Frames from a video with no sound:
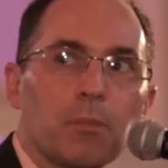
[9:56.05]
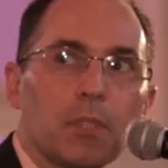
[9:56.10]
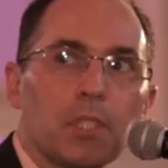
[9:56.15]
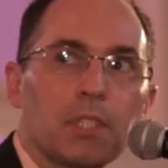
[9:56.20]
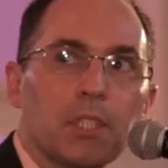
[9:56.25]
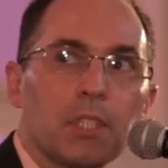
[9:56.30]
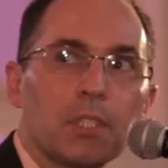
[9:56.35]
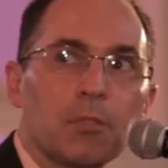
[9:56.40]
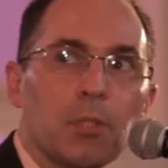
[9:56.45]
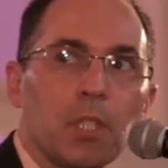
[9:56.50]

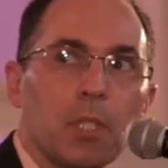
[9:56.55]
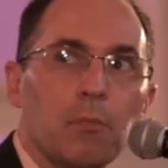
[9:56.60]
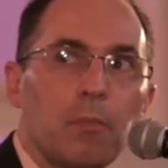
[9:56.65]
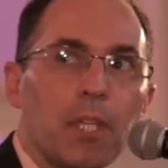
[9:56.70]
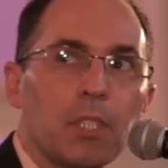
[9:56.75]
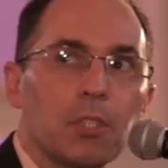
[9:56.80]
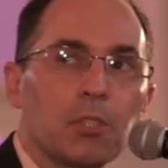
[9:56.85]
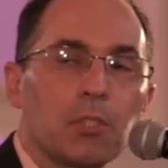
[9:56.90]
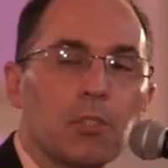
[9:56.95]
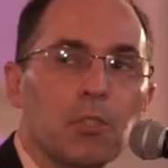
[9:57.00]
schizophrenia
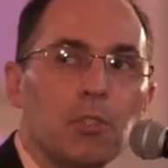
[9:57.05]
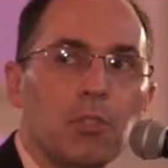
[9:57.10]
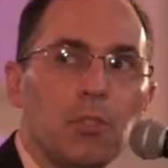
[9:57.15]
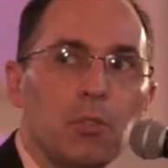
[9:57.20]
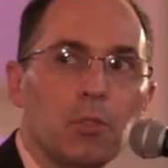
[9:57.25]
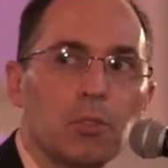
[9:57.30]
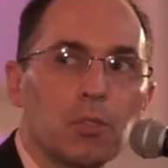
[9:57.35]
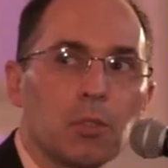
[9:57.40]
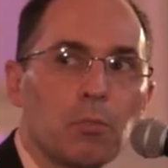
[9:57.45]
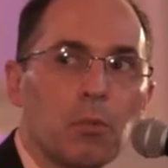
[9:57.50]
patients who
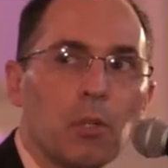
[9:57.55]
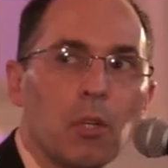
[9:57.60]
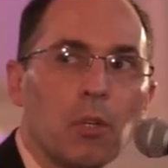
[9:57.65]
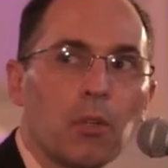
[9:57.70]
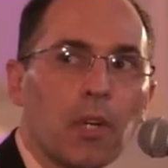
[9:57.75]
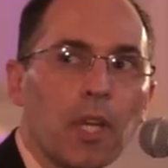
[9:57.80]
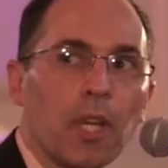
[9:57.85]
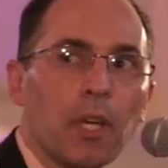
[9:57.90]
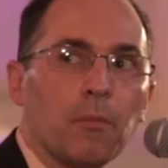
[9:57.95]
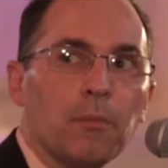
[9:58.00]
use her
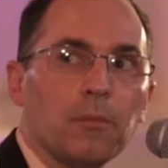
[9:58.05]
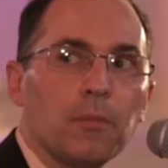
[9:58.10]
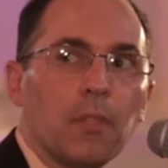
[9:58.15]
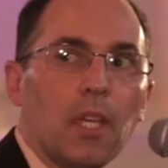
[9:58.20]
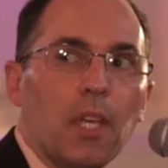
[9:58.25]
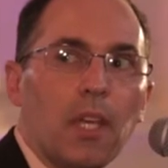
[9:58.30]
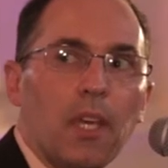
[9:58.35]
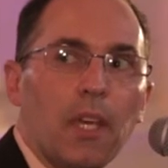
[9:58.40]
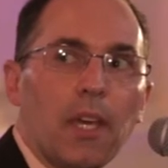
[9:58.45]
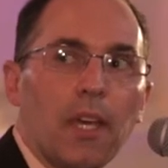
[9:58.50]
program
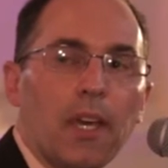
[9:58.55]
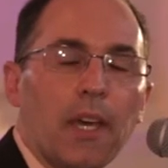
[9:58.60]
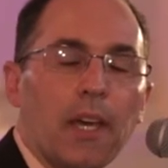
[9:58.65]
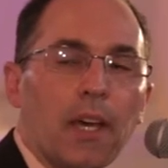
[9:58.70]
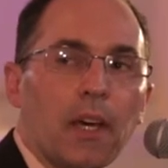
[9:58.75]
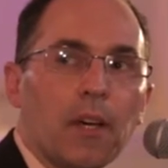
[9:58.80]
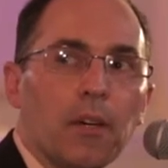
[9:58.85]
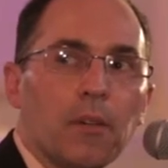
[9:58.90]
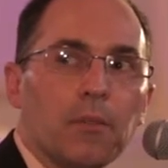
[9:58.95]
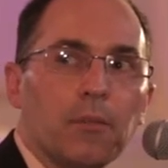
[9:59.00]

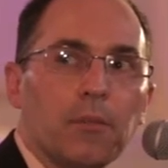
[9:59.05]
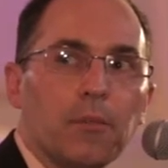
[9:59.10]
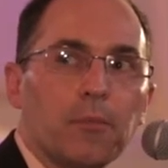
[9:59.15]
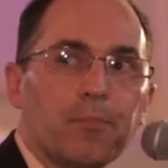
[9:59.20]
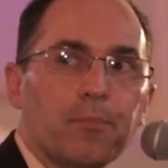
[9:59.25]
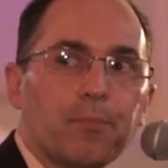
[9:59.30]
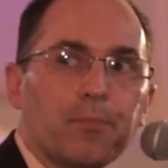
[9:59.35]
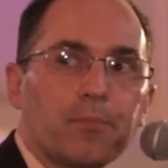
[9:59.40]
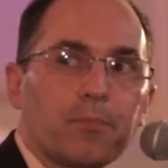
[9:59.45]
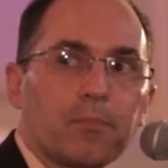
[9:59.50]
have
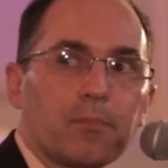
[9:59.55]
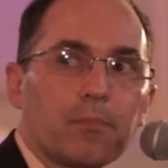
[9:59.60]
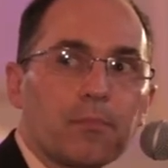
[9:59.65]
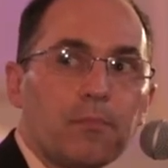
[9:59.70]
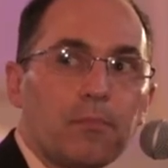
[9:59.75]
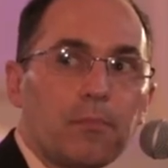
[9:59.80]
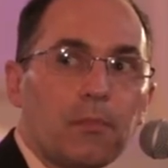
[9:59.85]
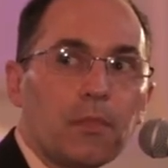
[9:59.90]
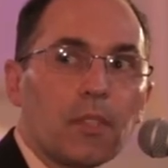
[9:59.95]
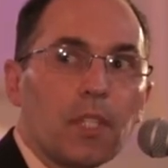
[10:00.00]

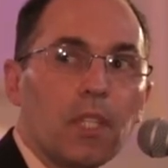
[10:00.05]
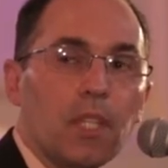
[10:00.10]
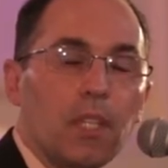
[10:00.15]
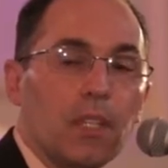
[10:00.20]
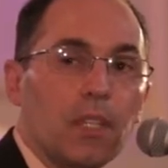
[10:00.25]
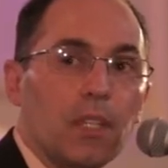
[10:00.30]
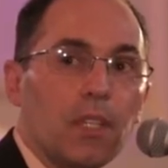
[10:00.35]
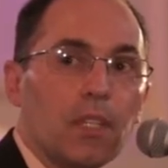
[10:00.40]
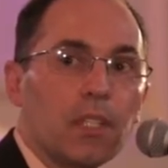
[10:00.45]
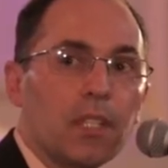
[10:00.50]

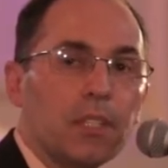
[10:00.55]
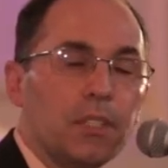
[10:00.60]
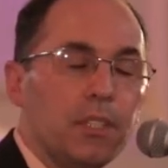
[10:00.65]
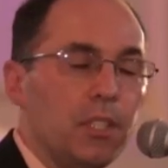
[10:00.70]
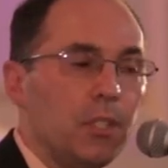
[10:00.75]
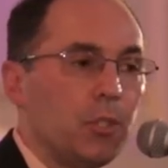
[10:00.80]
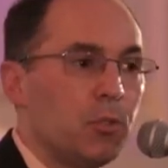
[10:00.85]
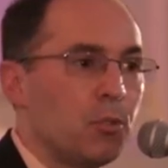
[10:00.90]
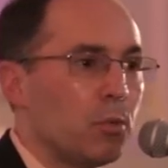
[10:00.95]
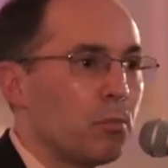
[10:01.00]

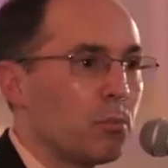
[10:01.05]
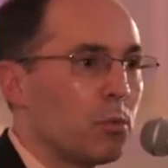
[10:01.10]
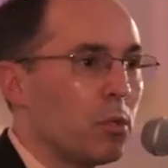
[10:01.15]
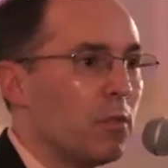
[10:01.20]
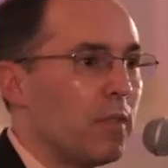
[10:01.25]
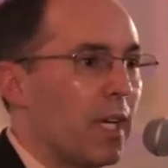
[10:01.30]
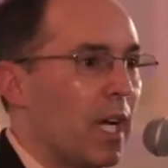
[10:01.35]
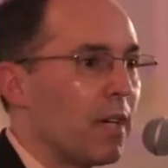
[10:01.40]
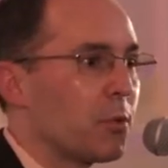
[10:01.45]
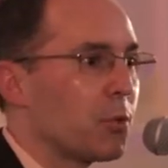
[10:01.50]
continued to
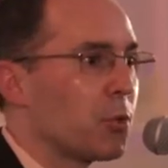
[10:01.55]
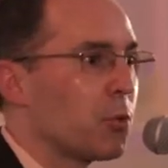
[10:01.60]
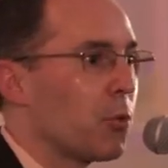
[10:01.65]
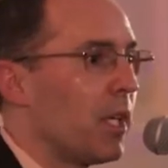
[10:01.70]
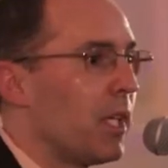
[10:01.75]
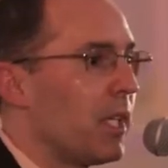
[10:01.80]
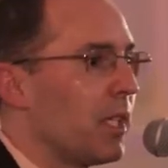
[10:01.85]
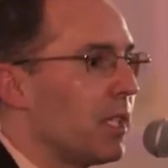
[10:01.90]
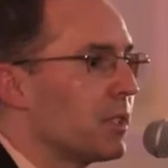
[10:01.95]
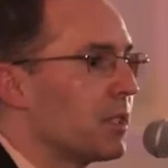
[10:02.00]
improve after
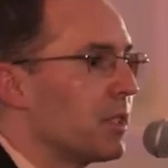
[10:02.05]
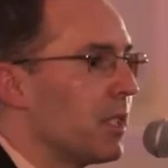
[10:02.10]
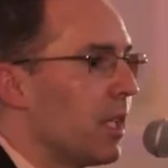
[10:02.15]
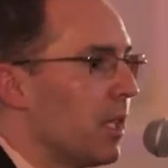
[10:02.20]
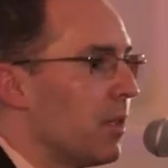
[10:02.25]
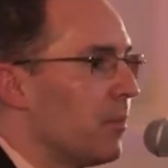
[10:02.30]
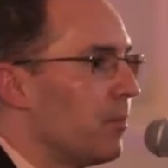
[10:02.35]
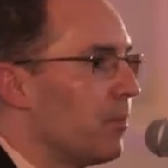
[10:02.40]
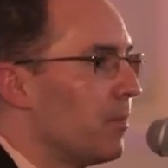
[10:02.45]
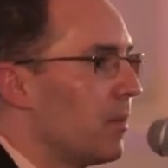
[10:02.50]
training is
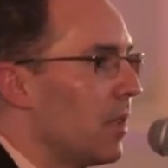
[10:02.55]
done.